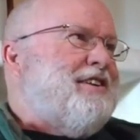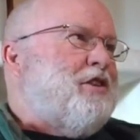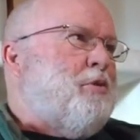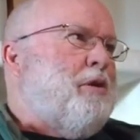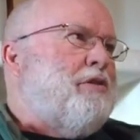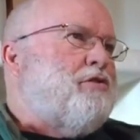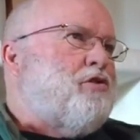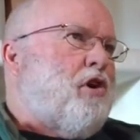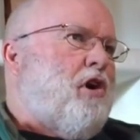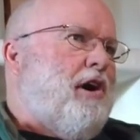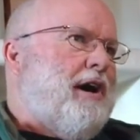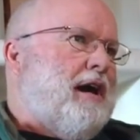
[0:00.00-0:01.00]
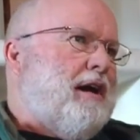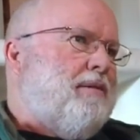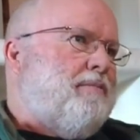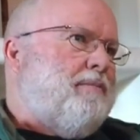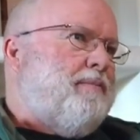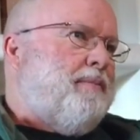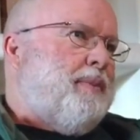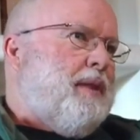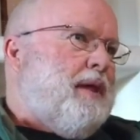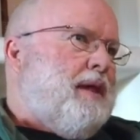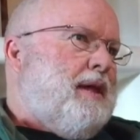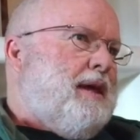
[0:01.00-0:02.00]
the withdrawing.
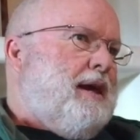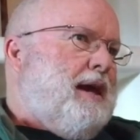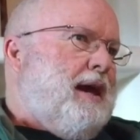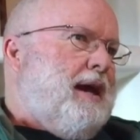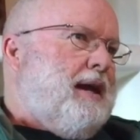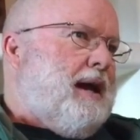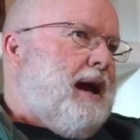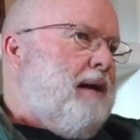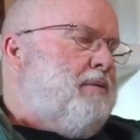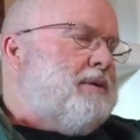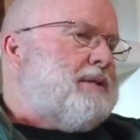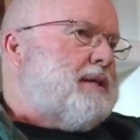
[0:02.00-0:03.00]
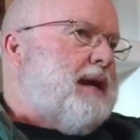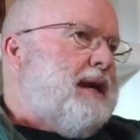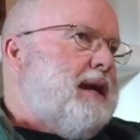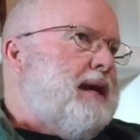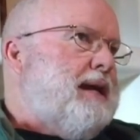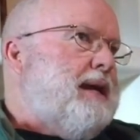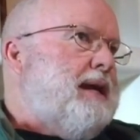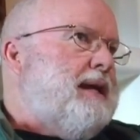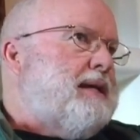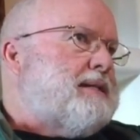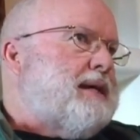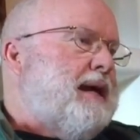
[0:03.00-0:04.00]
And I would say it,
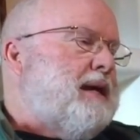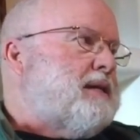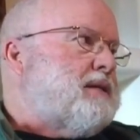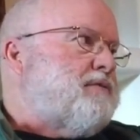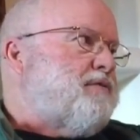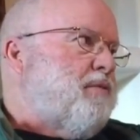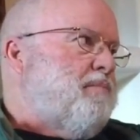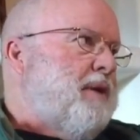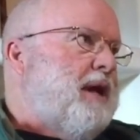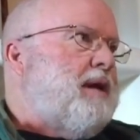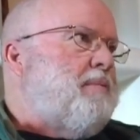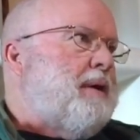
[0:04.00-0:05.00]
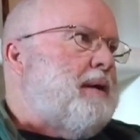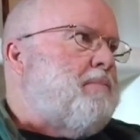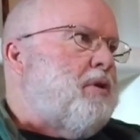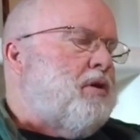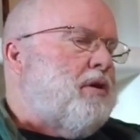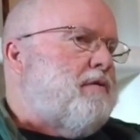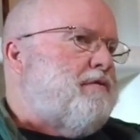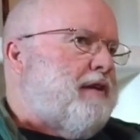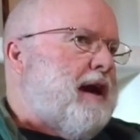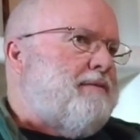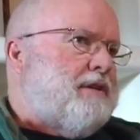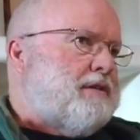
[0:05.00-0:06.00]
it, takes for many people a good
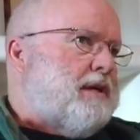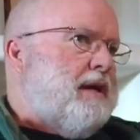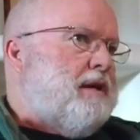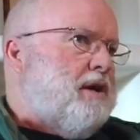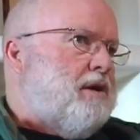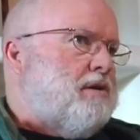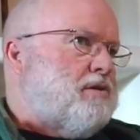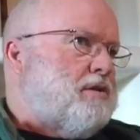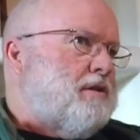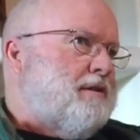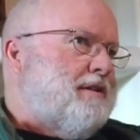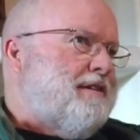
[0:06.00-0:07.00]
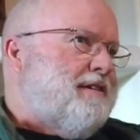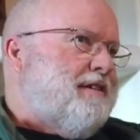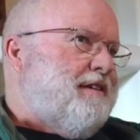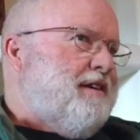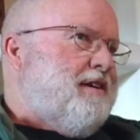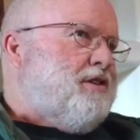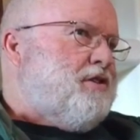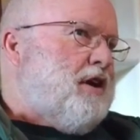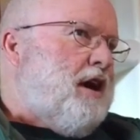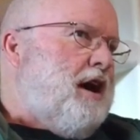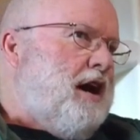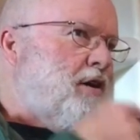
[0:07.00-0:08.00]
five to 10 years mm-hmm.
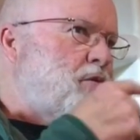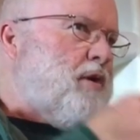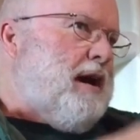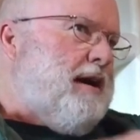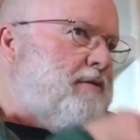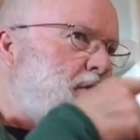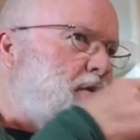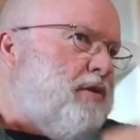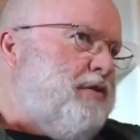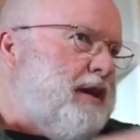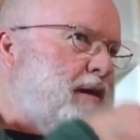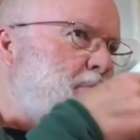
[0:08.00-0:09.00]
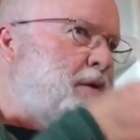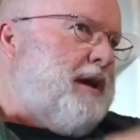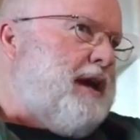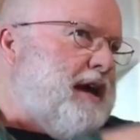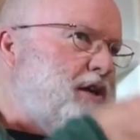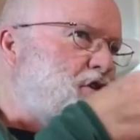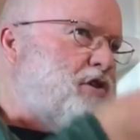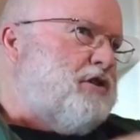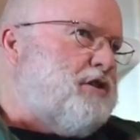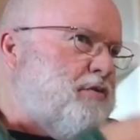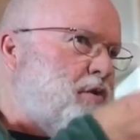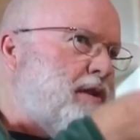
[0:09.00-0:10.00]
to unravel the
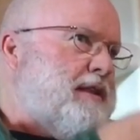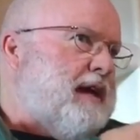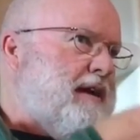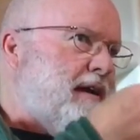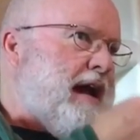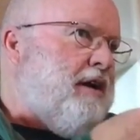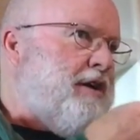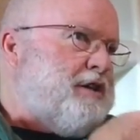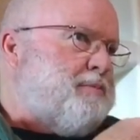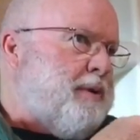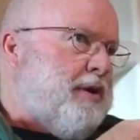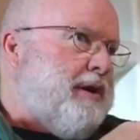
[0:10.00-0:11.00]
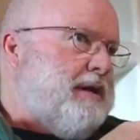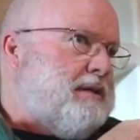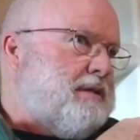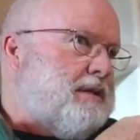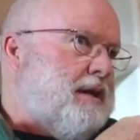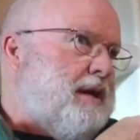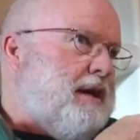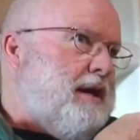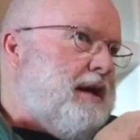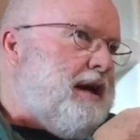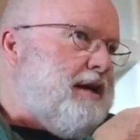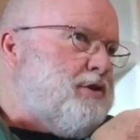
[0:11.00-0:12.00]
implications of what they now experience
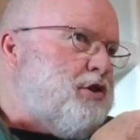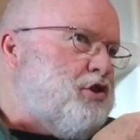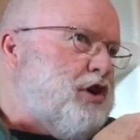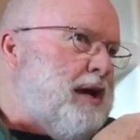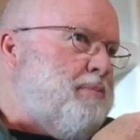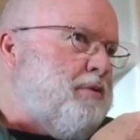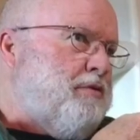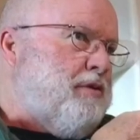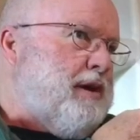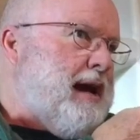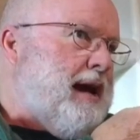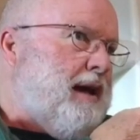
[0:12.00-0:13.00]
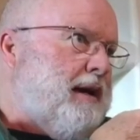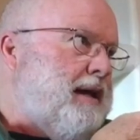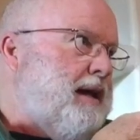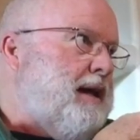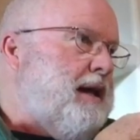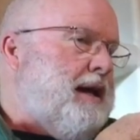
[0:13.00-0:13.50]
as the shape of reality